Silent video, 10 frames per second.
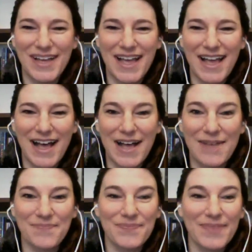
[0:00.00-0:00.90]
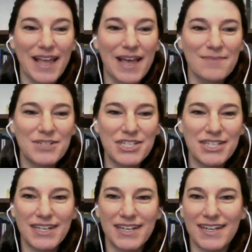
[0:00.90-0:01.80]
I'm just
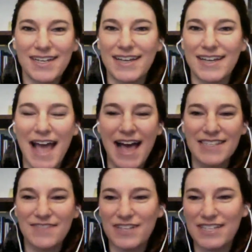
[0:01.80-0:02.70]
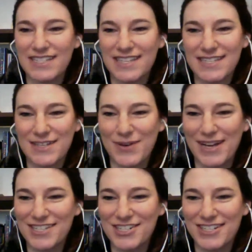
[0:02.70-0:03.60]
gonna ask Phyllis these
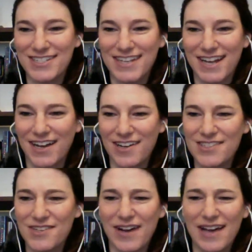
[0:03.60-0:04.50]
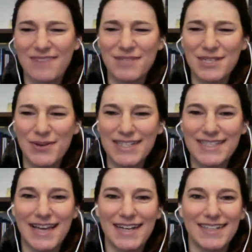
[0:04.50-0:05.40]
questions, and I'm so
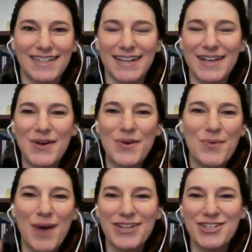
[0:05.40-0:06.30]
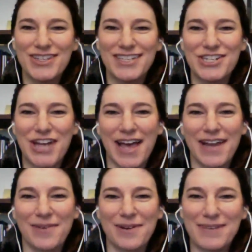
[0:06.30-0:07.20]
excited watching the chat.
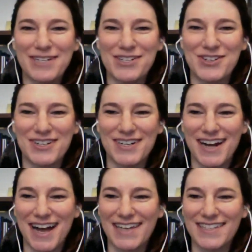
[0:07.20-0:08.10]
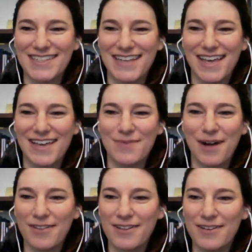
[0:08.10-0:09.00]
I want to make sure I say
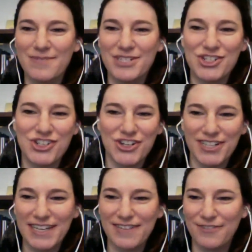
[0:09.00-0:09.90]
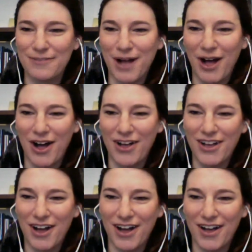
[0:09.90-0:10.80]
welcome to Shirley from Hong
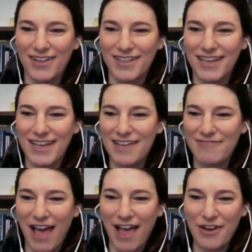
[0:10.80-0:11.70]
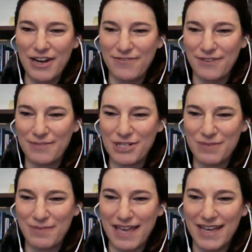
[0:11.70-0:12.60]
Kong, Valerie from
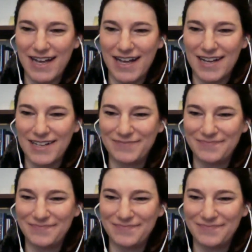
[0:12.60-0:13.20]
Jamaica,